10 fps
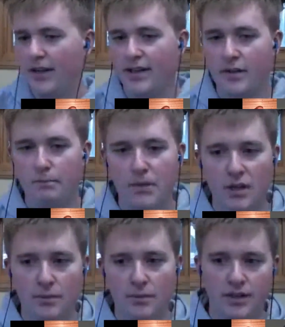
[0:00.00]
that it's
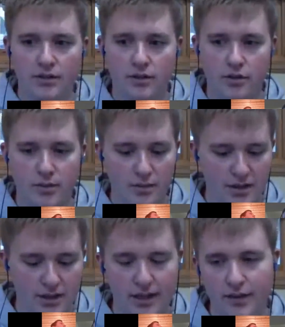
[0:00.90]
minimalist, so maybe
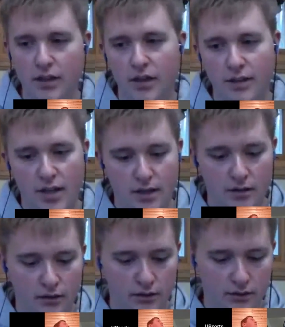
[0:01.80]
that's kind of the
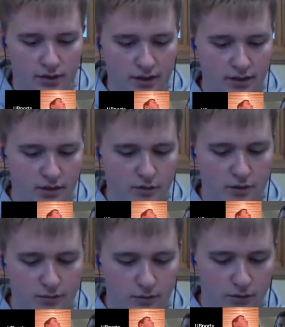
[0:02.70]
angle that he's going
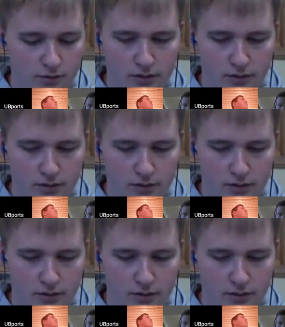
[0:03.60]
for.